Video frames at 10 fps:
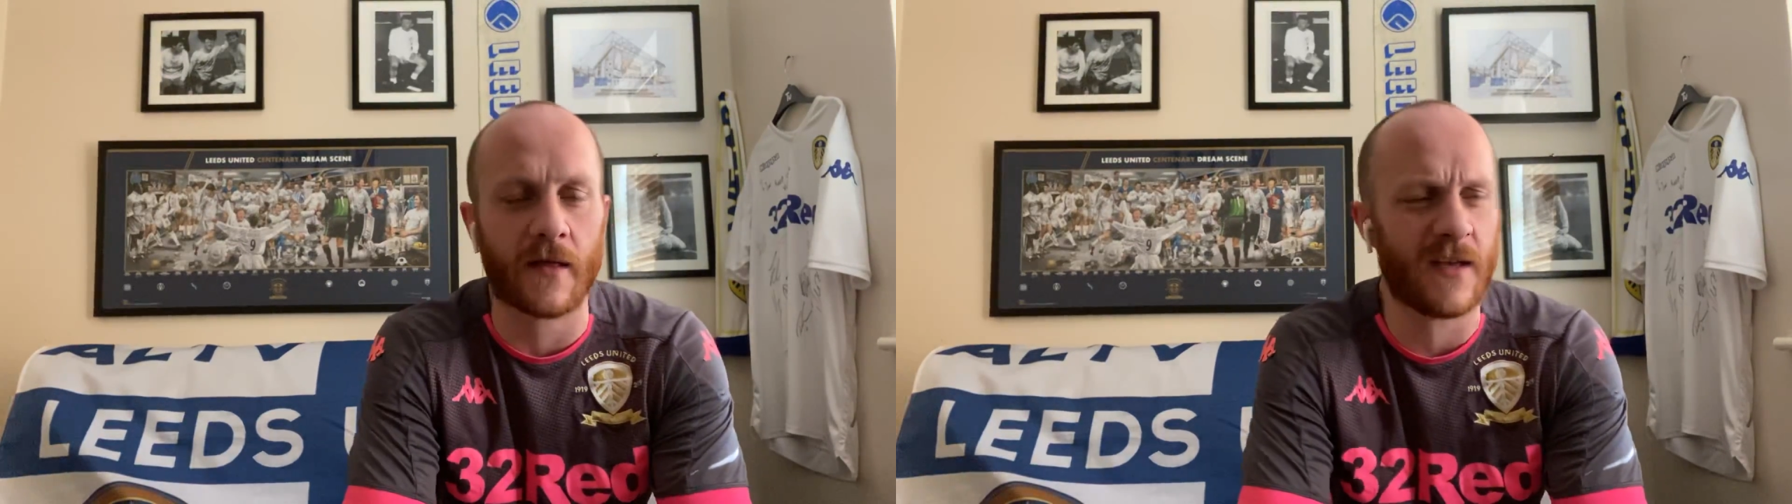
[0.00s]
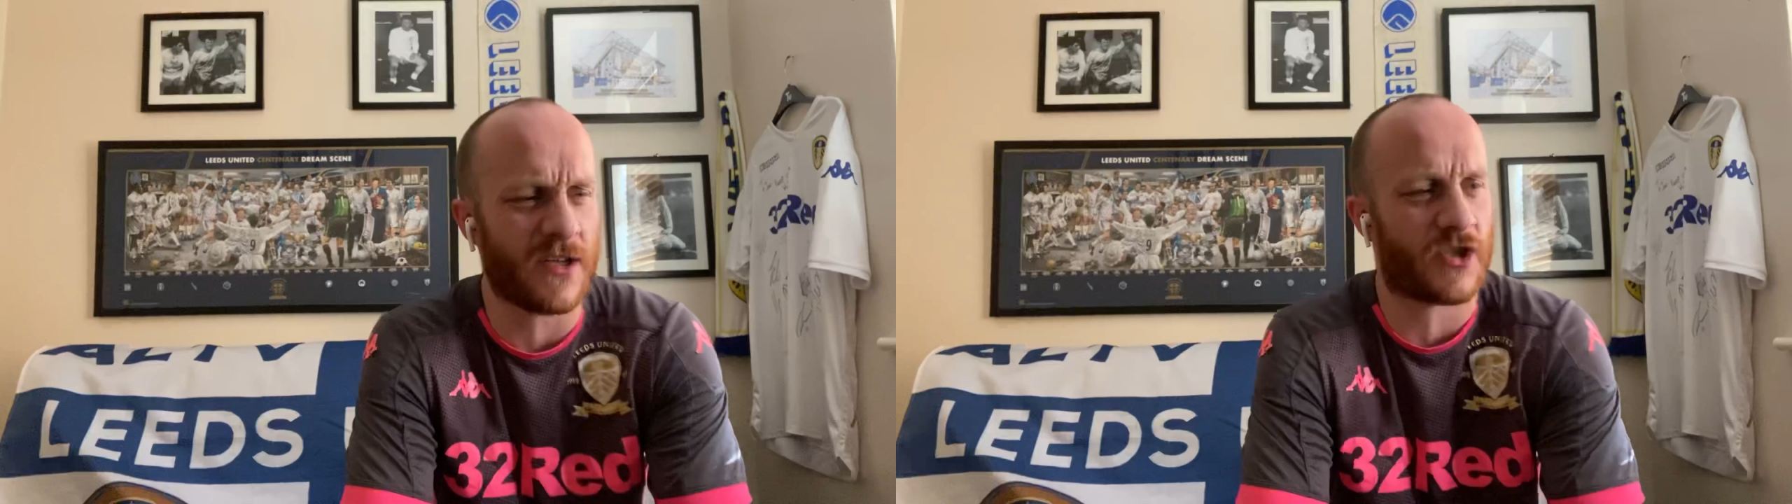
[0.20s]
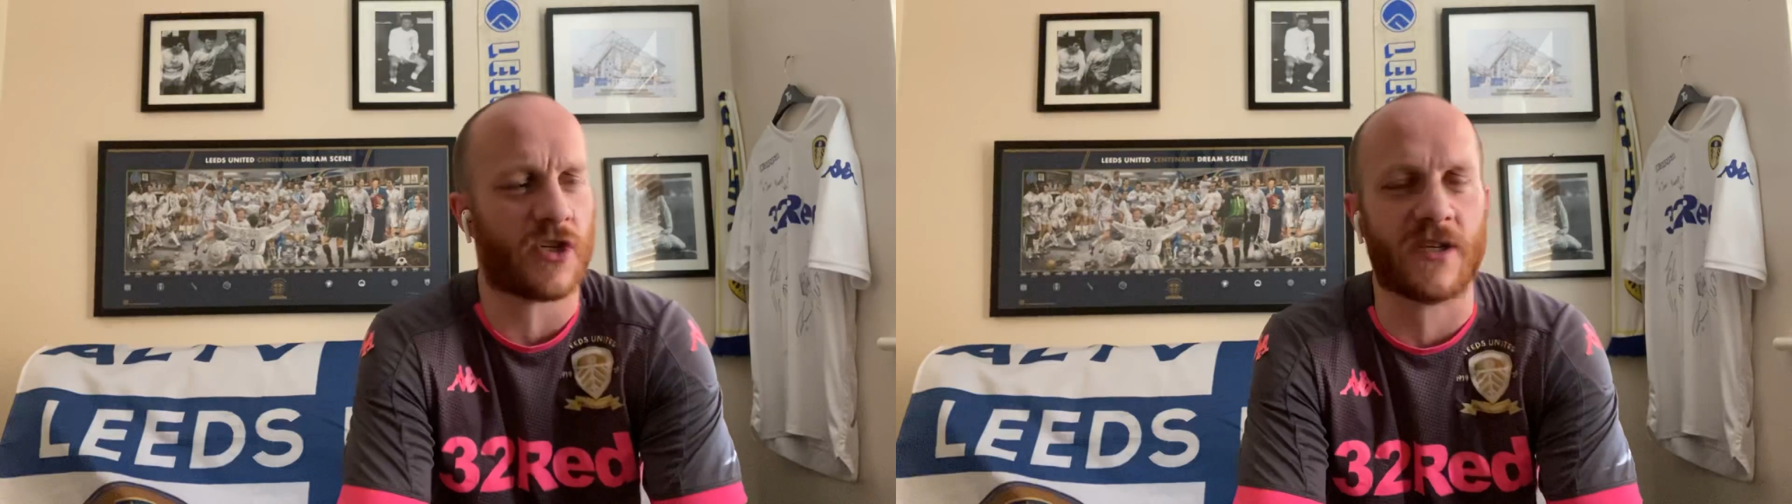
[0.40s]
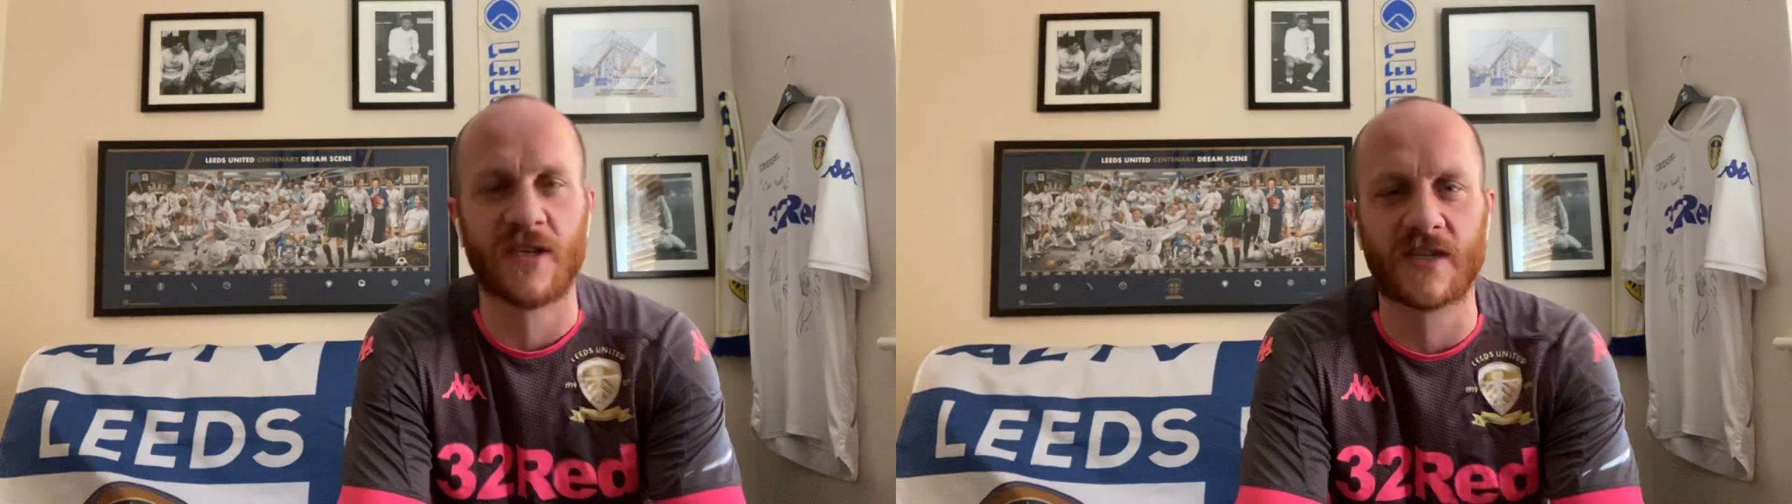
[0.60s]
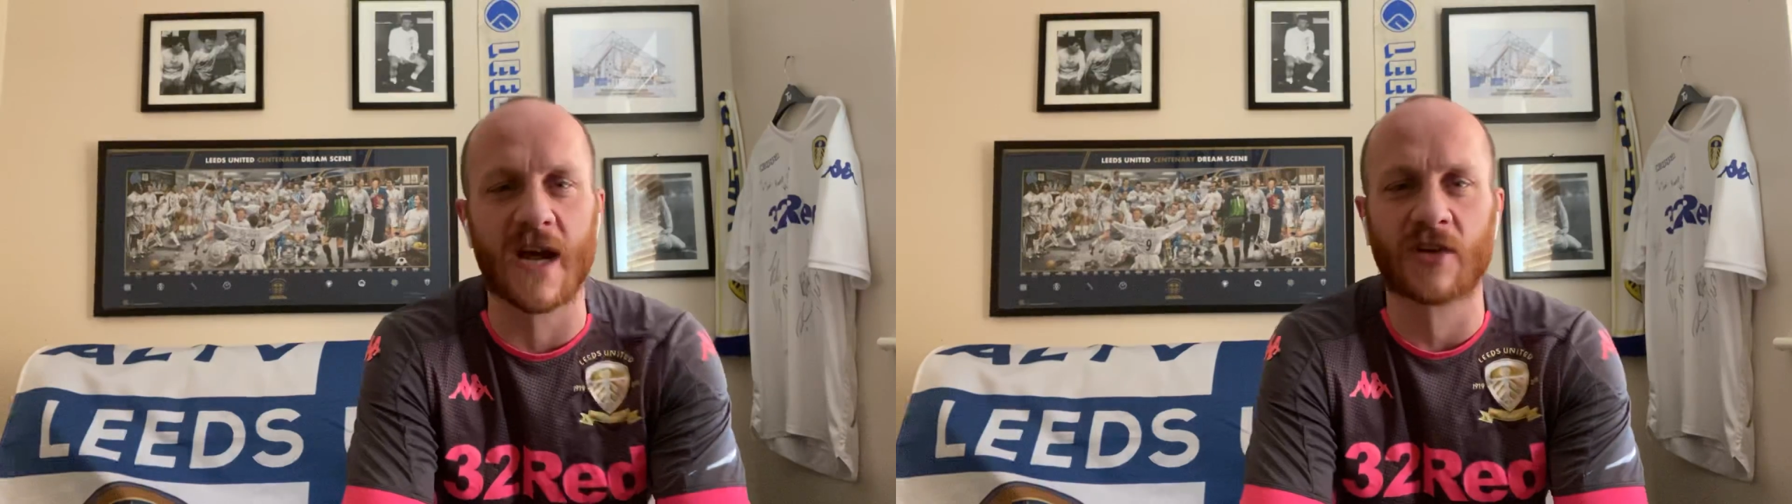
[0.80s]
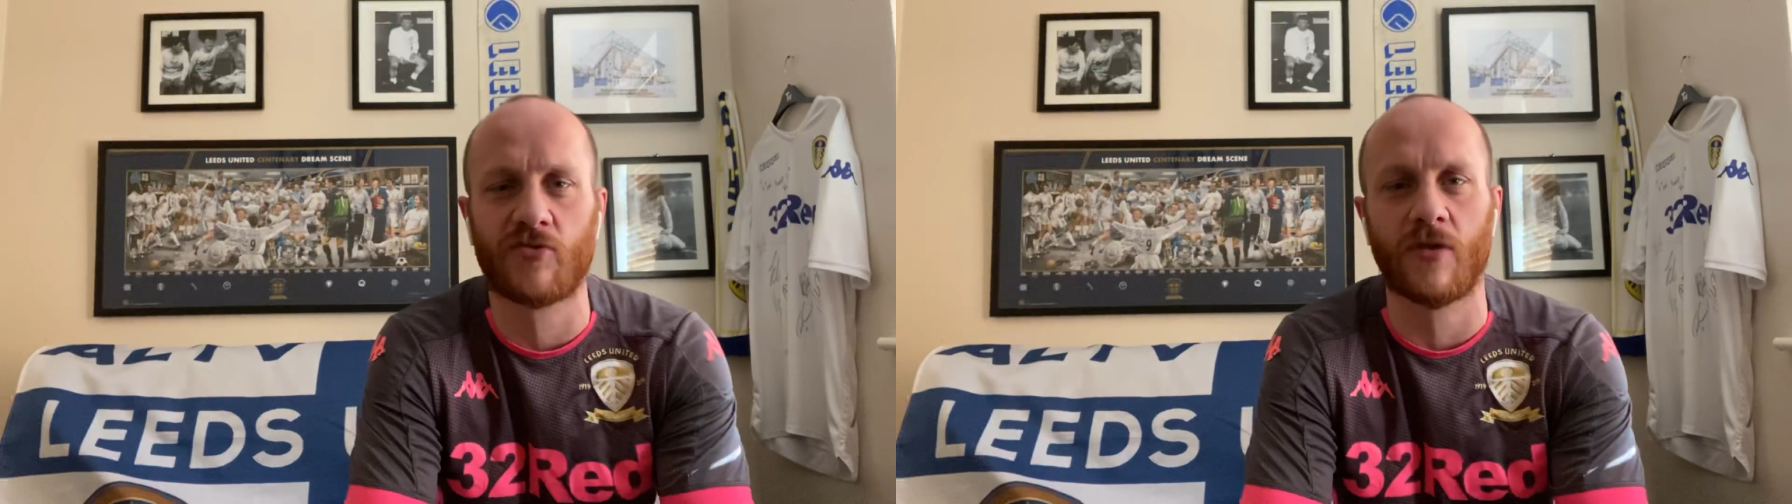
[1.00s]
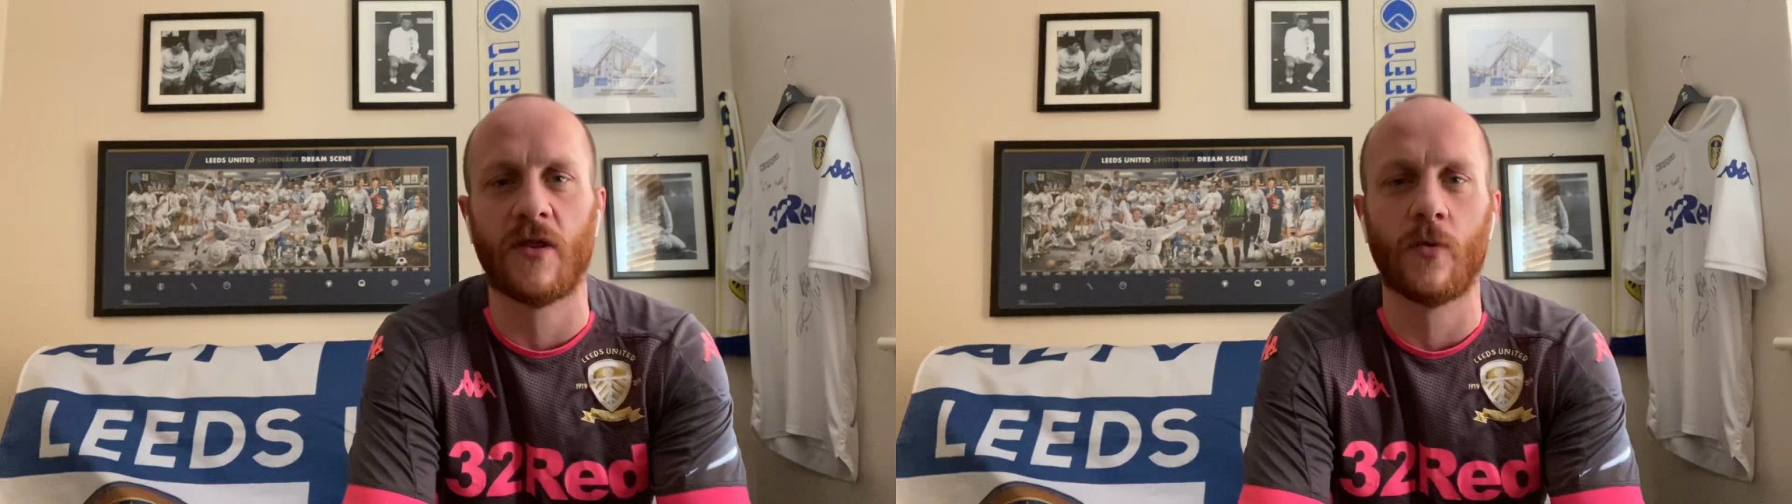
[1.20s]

I think it's just his stature and